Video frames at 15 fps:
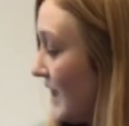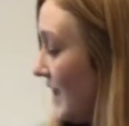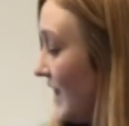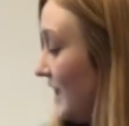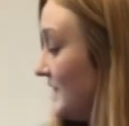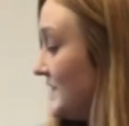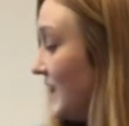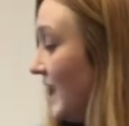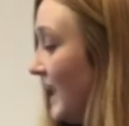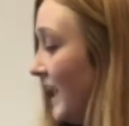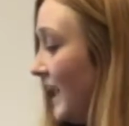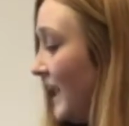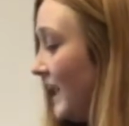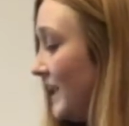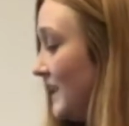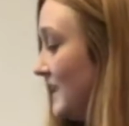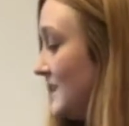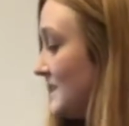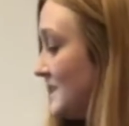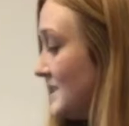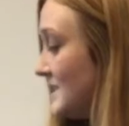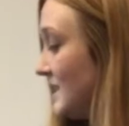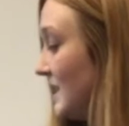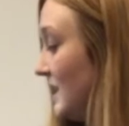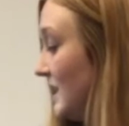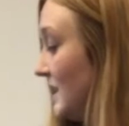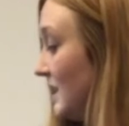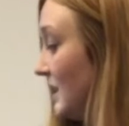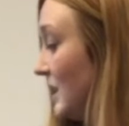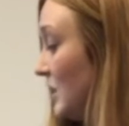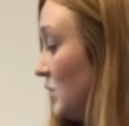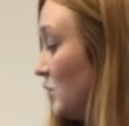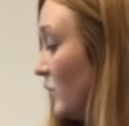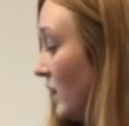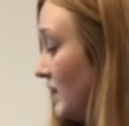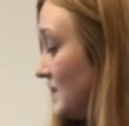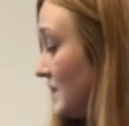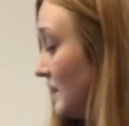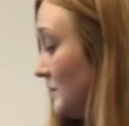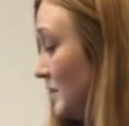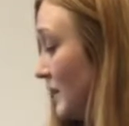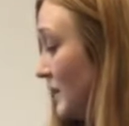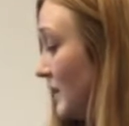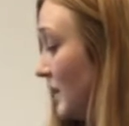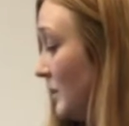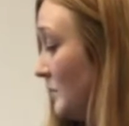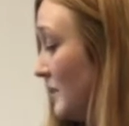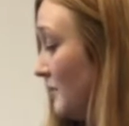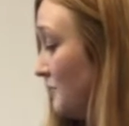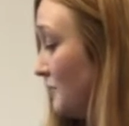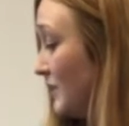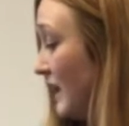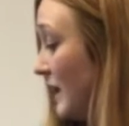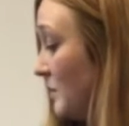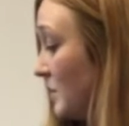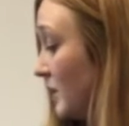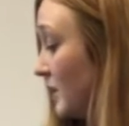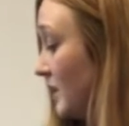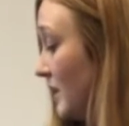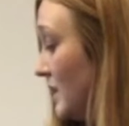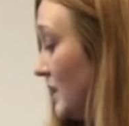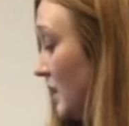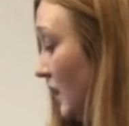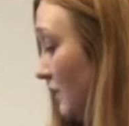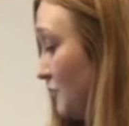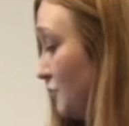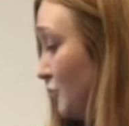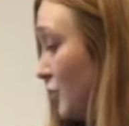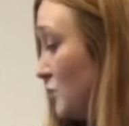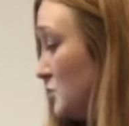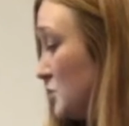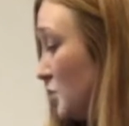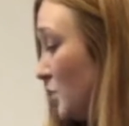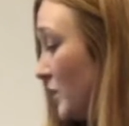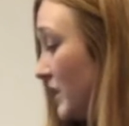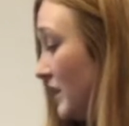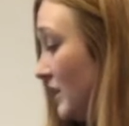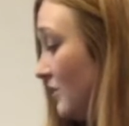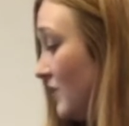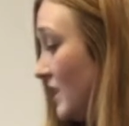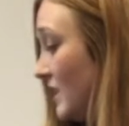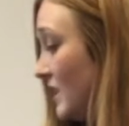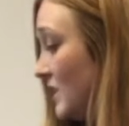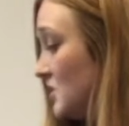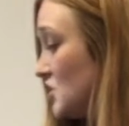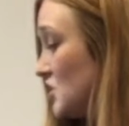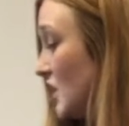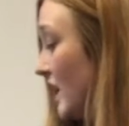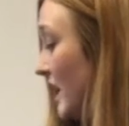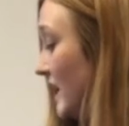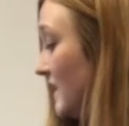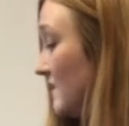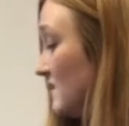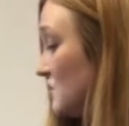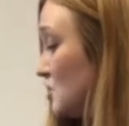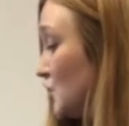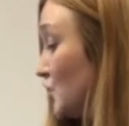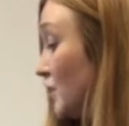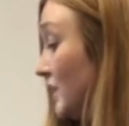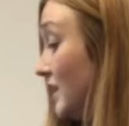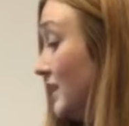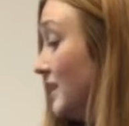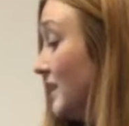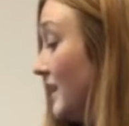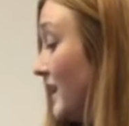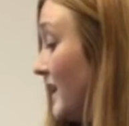A tiny seed can one day become a flower, a fruit, or even a giant tree.